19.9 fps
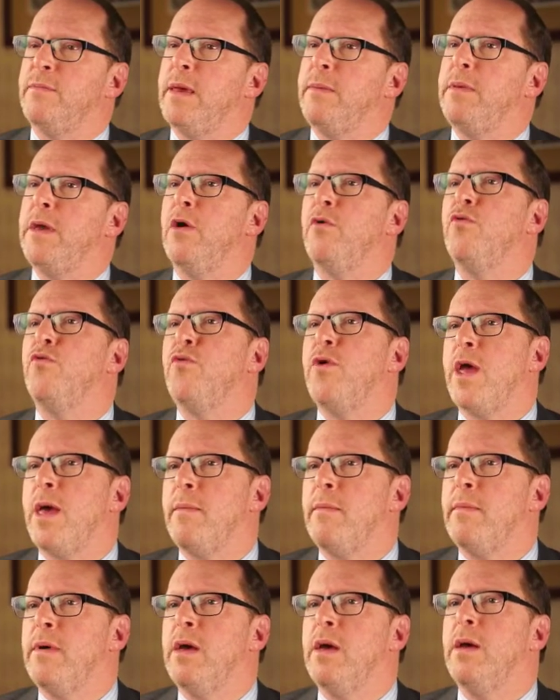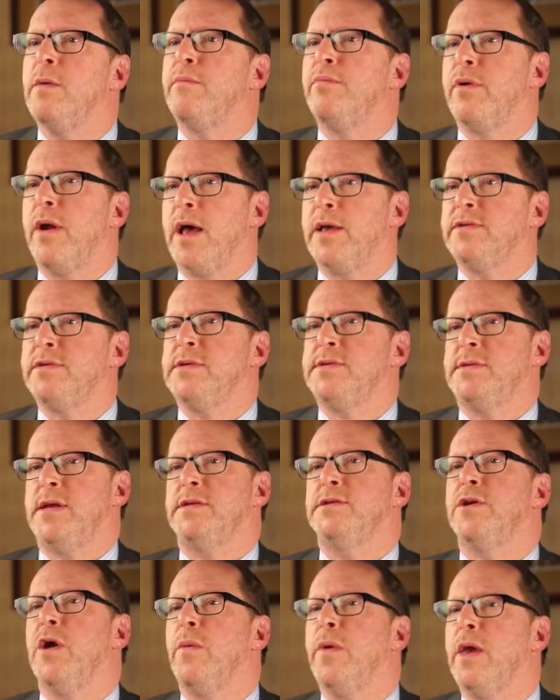maybe a REM process
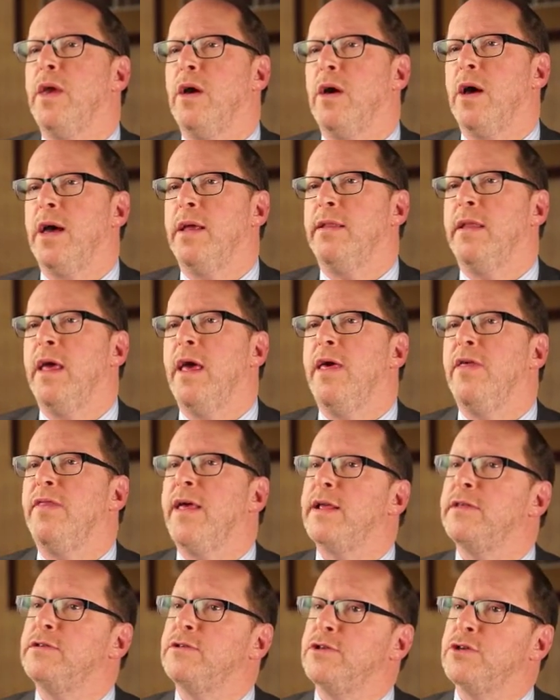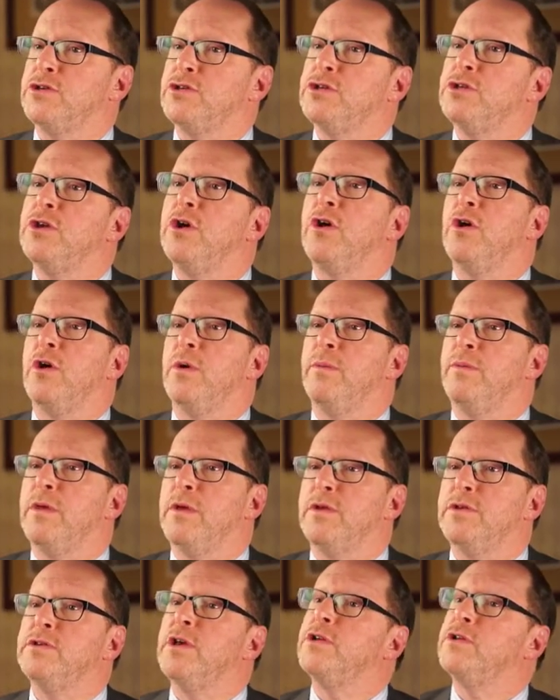that's going on that's disturbed,
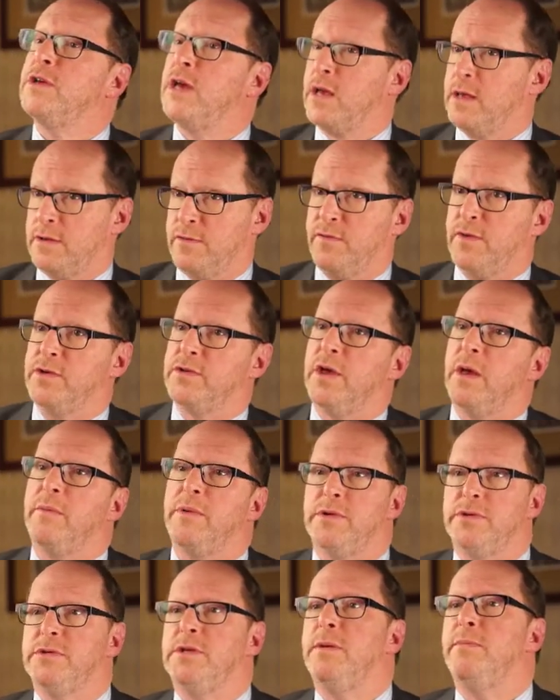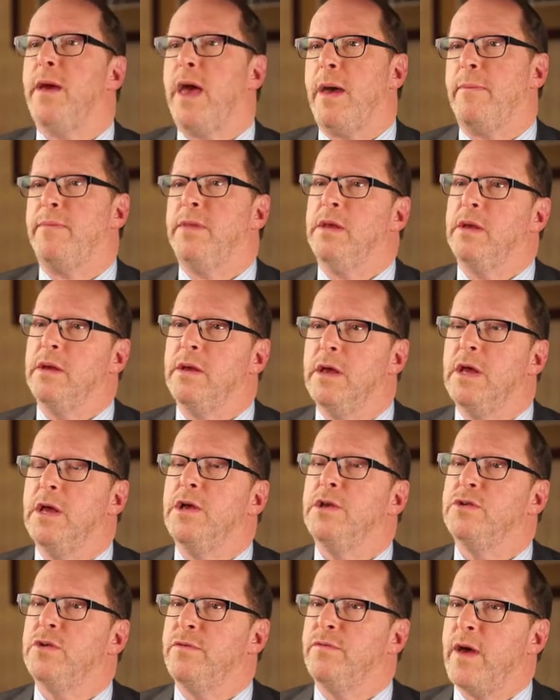such as, for example, sleep apnea.
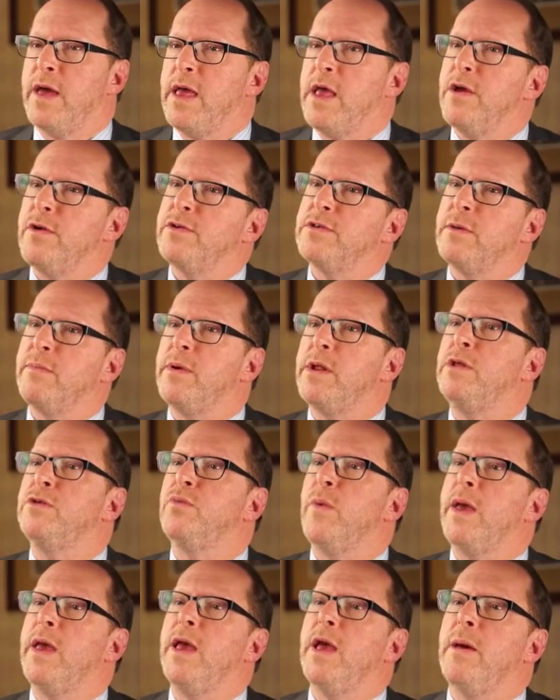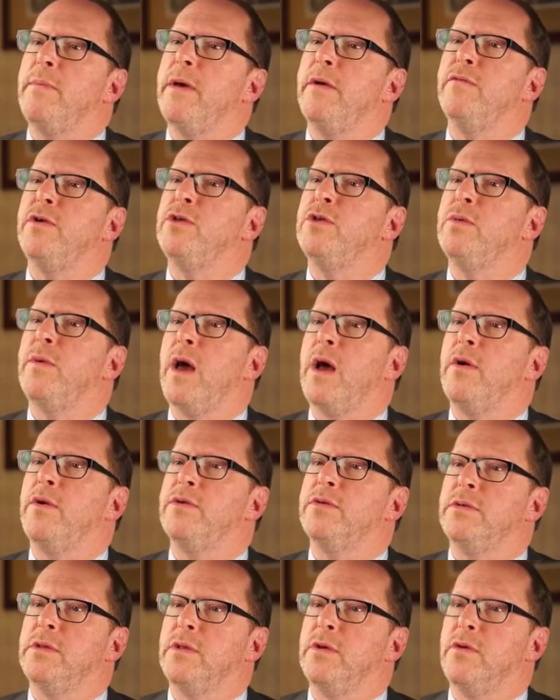So if I hear somebody's waking up every 2
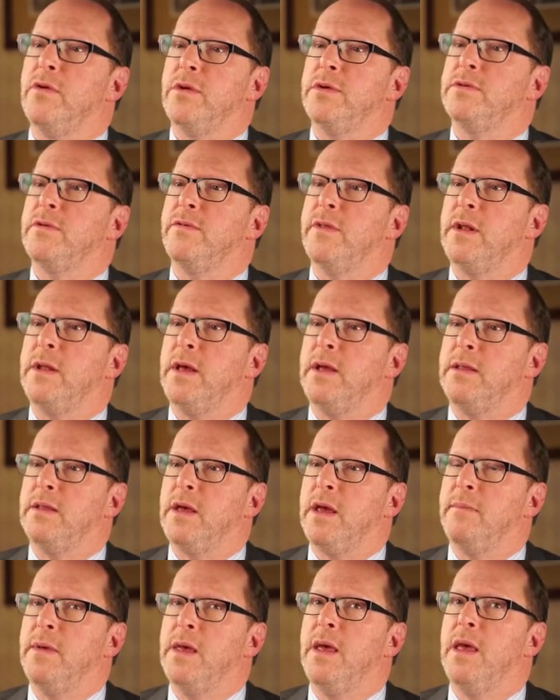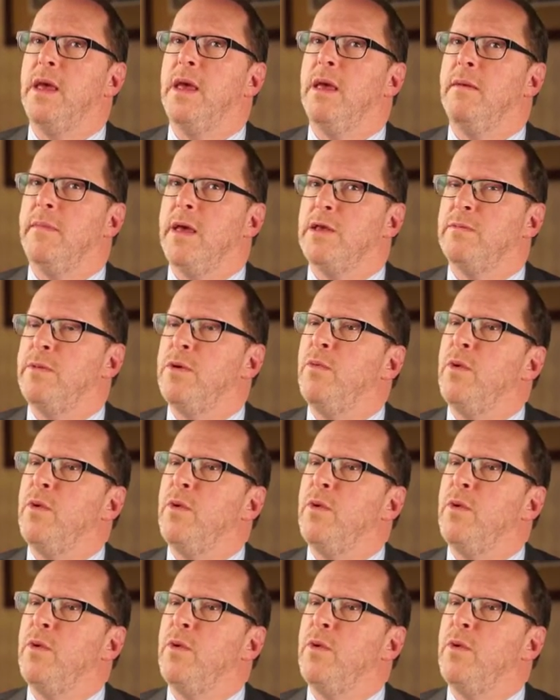hours in the course of the nighttime, it makes me